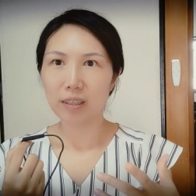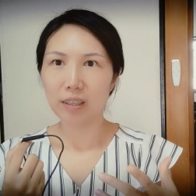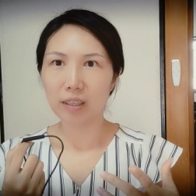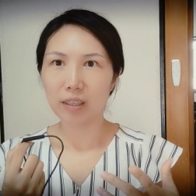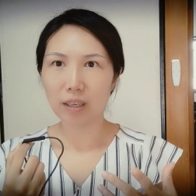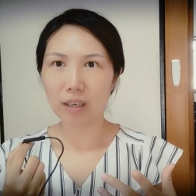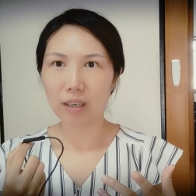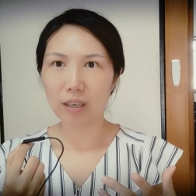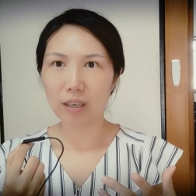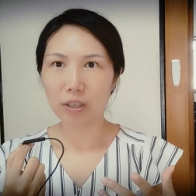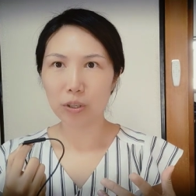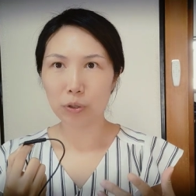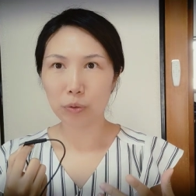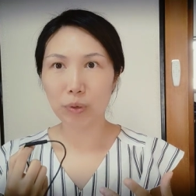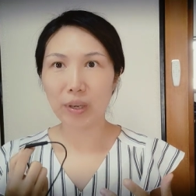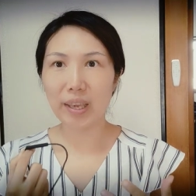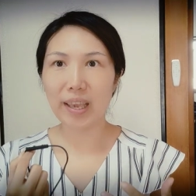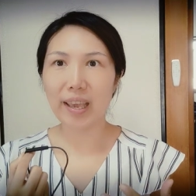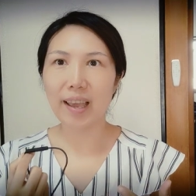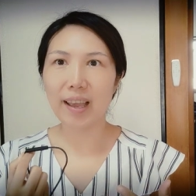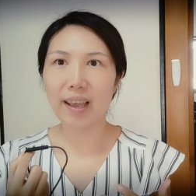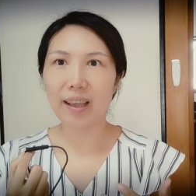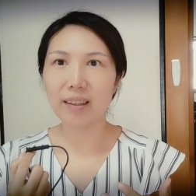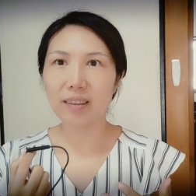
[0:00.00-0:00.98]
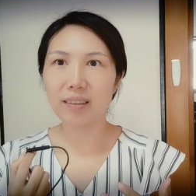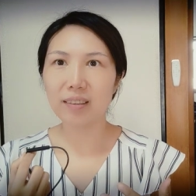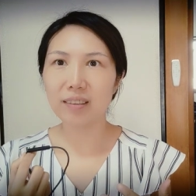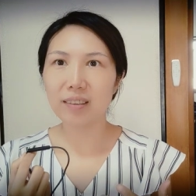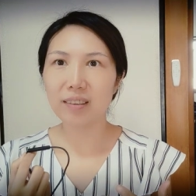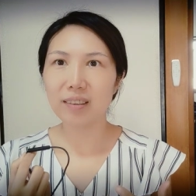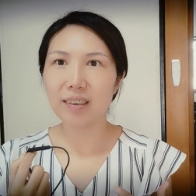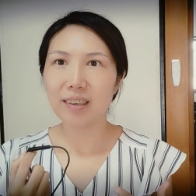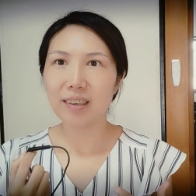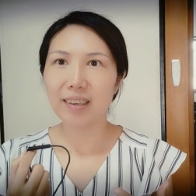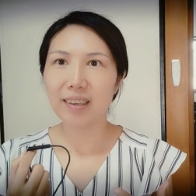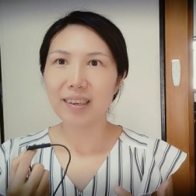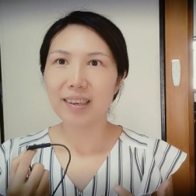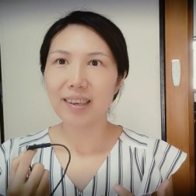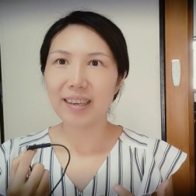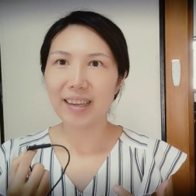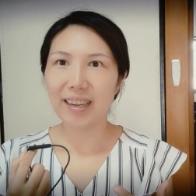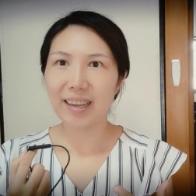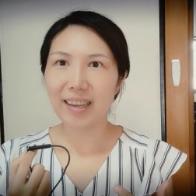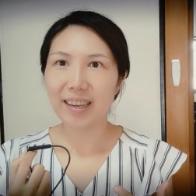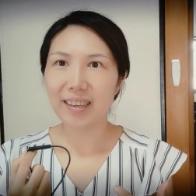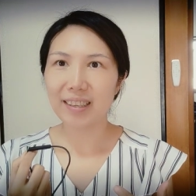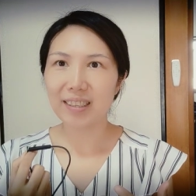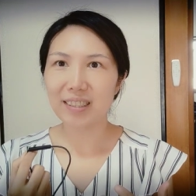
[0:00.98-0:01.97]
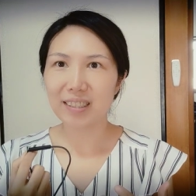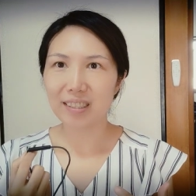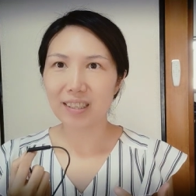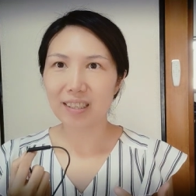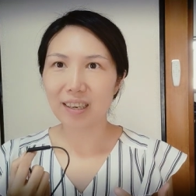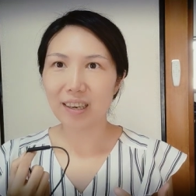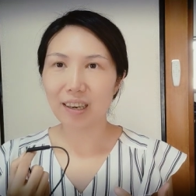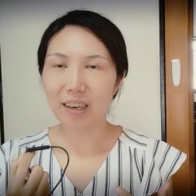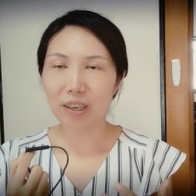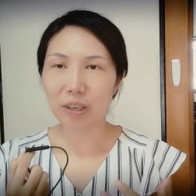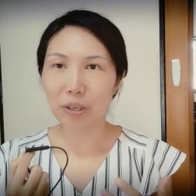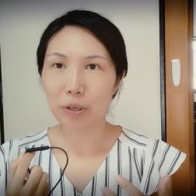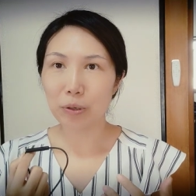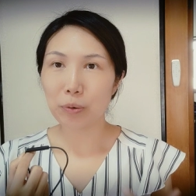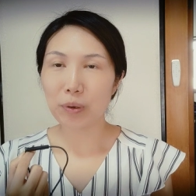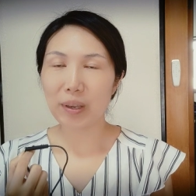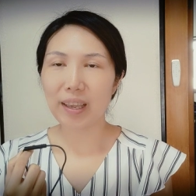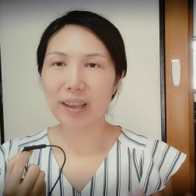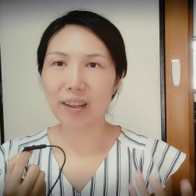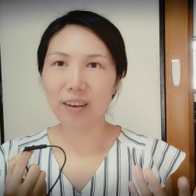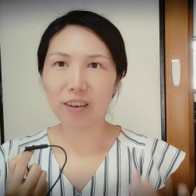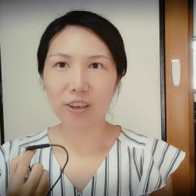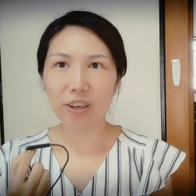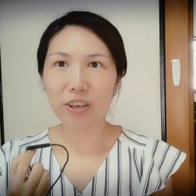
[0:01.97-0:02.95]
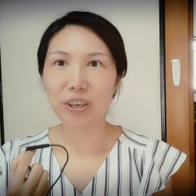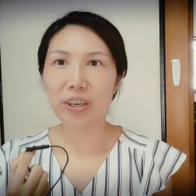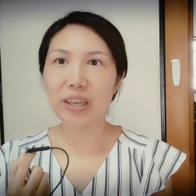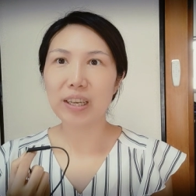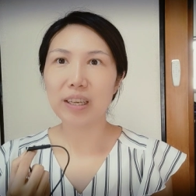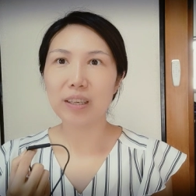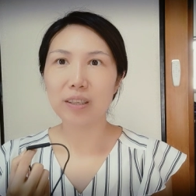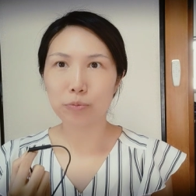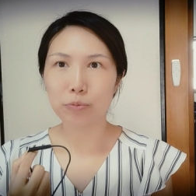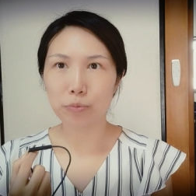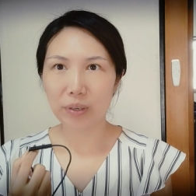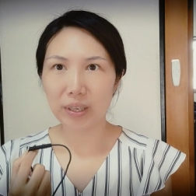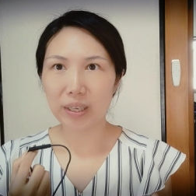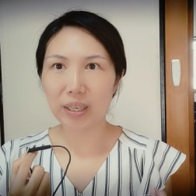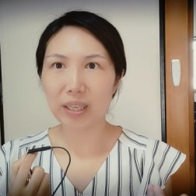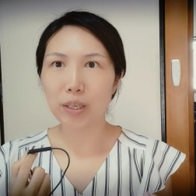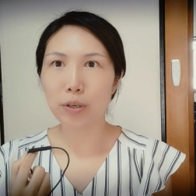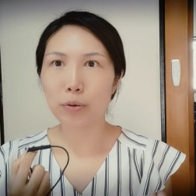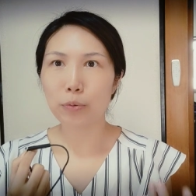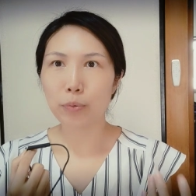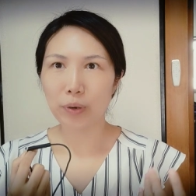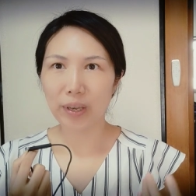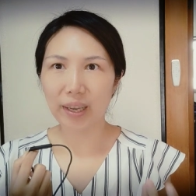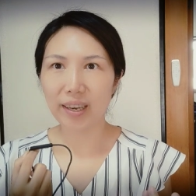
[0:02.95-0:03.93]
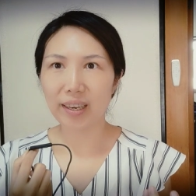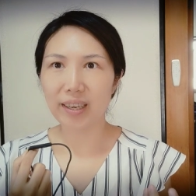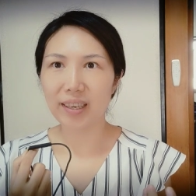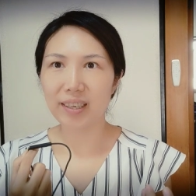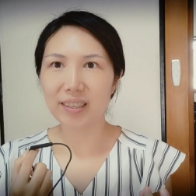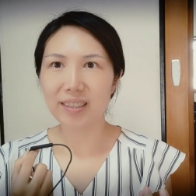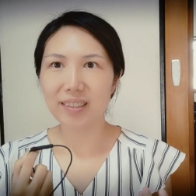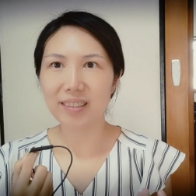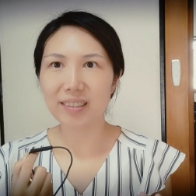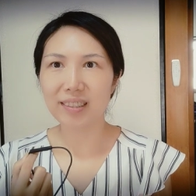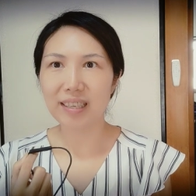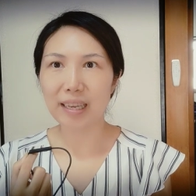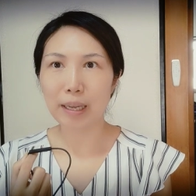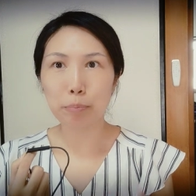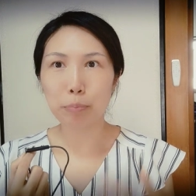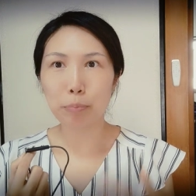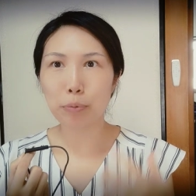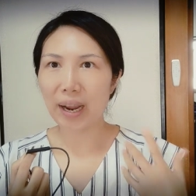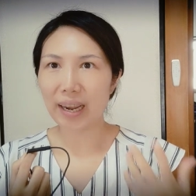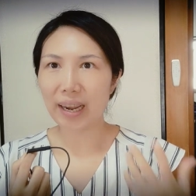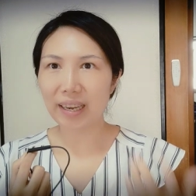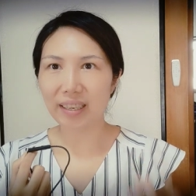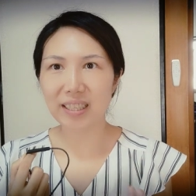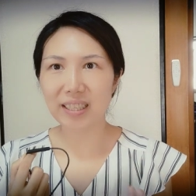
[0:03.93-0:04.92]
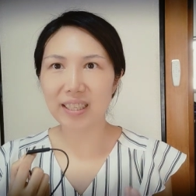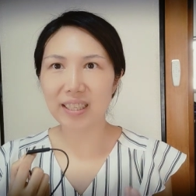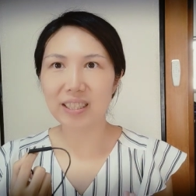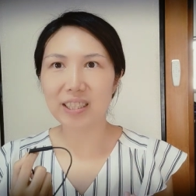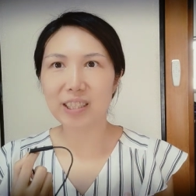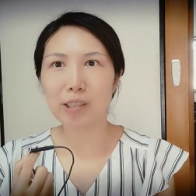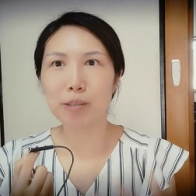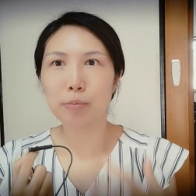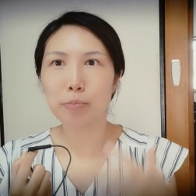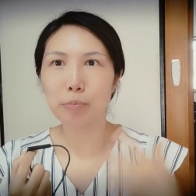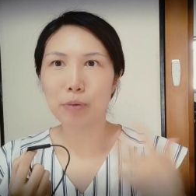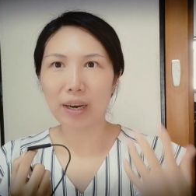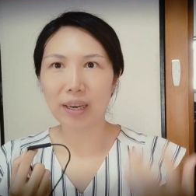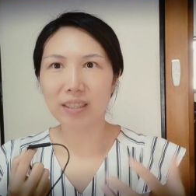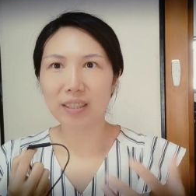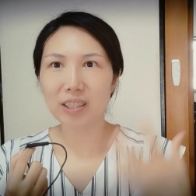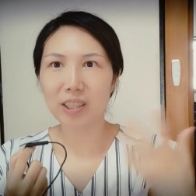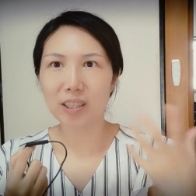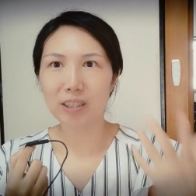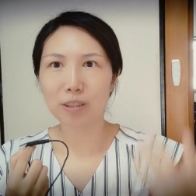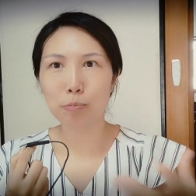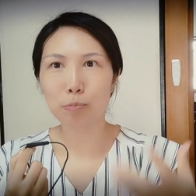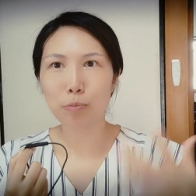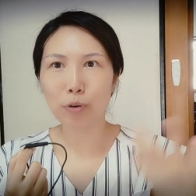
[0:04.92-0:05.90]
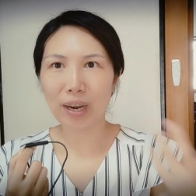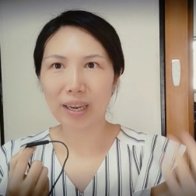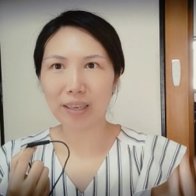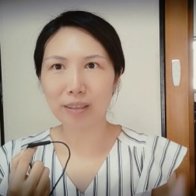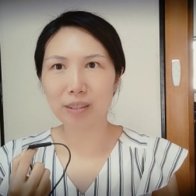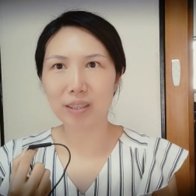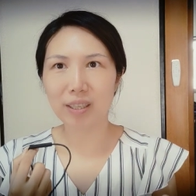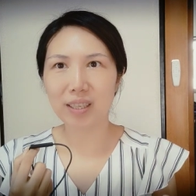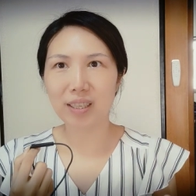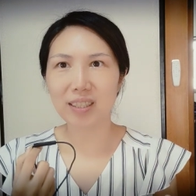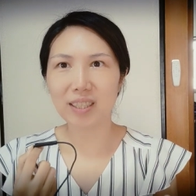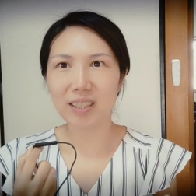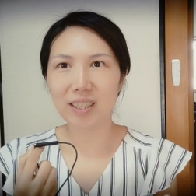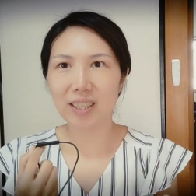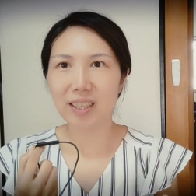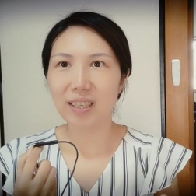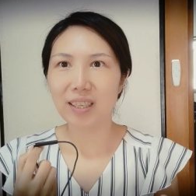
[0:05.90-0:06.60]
uh, you can and uh, you can learn it really quick and practice, practice, practice.